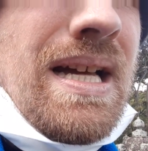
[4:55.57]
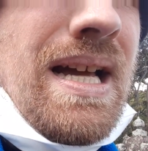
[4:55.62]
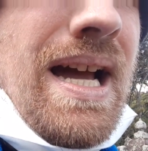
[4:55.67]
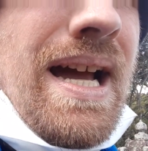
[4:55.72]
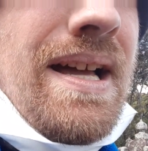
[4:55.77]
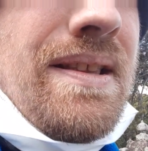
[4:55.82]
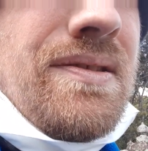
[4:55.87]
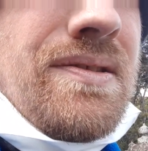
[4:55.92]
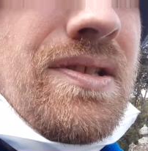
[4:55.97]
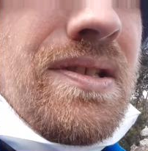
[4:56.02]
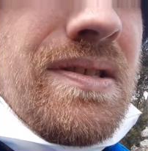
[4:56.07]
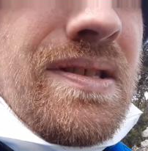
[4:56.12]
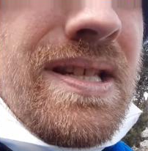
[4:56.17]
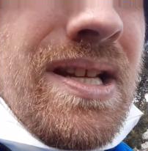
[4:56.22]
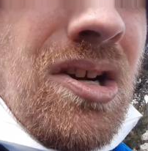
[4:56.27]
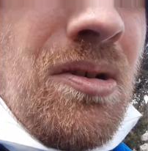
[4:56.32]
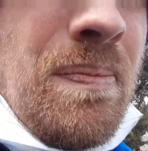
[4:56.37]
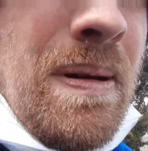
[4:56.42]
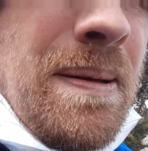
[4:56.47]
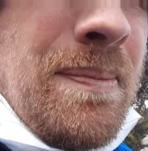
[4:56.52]
And to
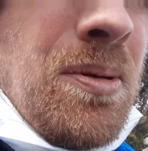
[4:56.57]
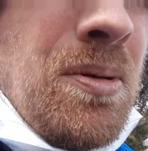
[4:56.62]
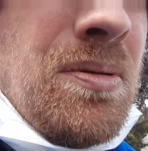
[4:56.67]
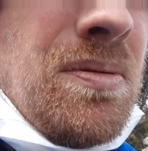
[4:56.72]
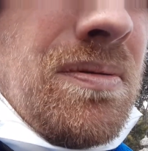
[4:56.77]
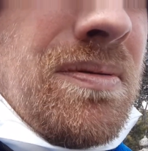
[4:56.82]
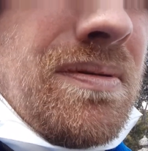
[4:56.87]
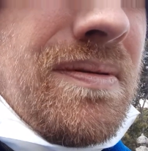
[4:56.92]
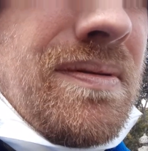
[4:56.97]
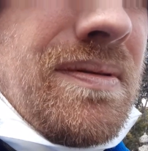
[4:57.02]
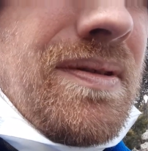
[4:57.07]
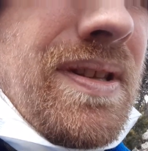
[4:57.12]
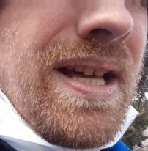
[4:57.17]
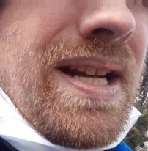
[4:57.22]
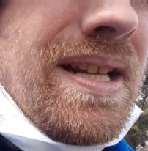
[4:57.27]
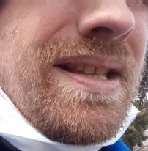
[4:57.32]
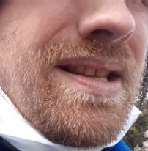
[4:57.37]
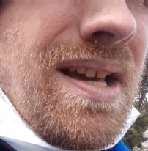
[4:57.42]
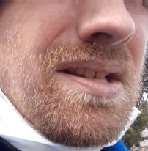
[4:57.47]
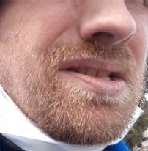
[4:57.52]
tell people that
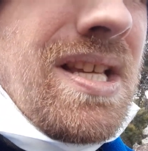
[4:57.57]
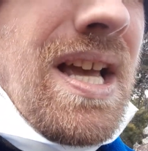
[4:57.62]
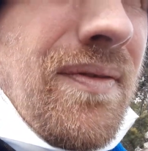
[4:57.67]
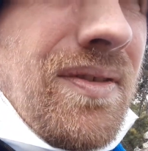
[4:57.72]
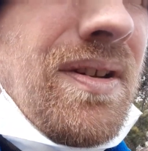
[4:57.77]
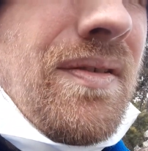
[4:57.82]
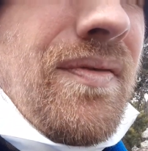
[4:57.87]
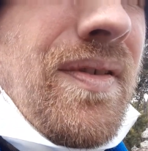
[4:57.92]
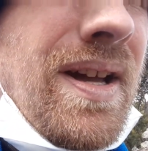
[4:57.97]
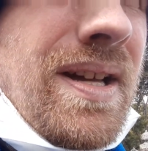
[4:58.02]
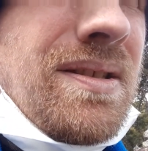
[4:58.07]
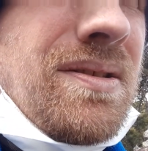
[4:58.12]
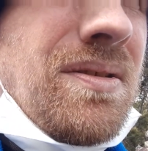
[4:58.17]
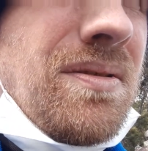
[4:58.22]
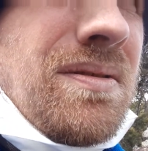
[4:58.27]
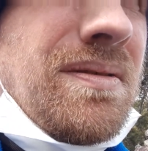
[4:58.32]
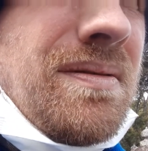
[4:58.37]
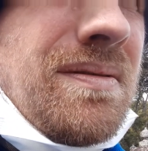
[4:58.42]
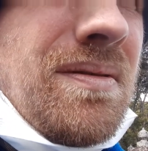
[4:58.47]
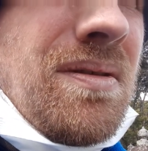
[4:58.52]
it does have an effect
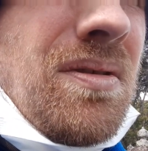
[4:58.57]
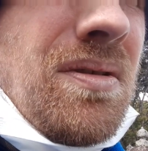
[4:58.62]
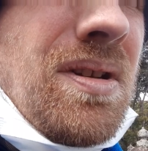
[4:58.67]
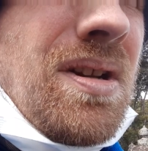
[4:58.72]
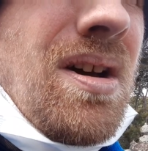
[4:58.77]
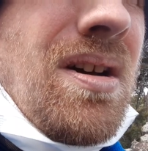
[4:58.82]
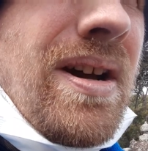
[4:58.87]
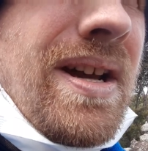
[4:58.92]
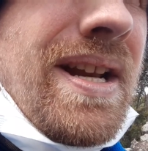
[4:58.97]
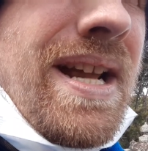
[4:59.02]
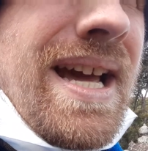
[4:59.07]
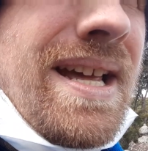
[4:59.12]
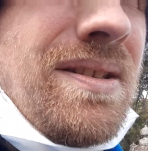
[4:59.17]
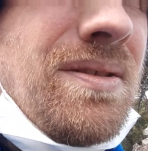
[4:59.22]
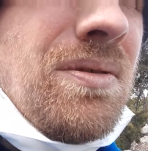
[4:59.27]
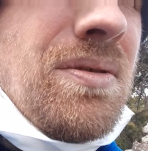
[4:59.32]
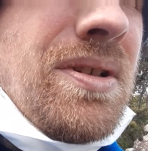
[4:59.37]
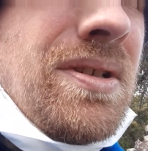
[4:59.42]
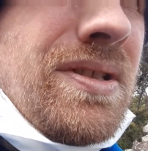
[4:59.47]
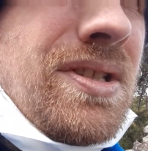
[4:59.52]
on iron
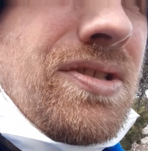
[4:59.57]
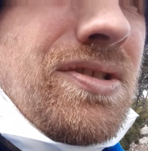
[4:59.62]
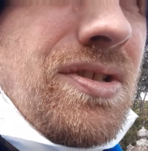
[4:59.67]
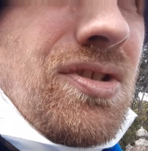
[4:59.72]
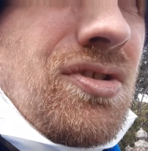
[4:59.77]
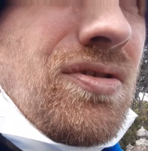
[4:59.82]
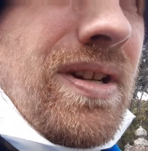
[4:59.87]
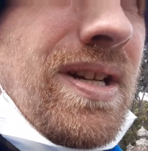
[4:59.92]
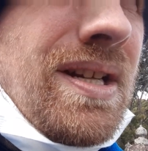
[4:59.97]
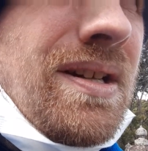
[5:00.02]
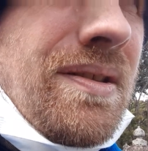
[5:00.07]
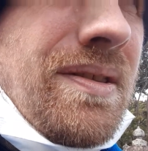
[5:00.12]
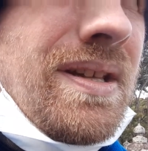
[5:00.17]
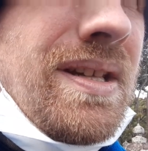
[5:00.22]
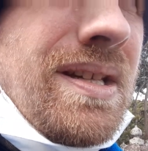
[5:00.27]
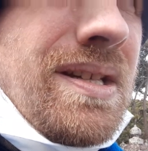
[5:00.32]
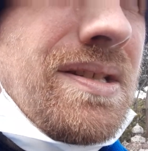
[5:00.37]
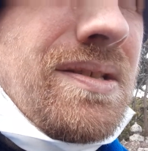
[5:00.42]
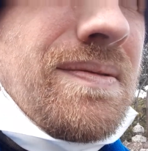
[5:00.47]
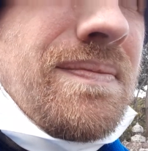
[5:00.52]
hand or conditioning training, I
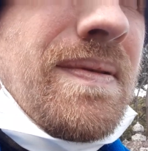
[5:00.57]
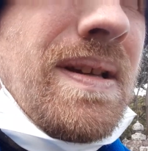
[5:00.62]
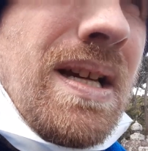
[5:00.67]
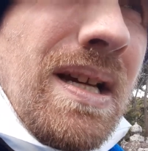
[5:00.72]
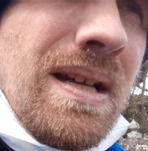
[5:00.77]
think is,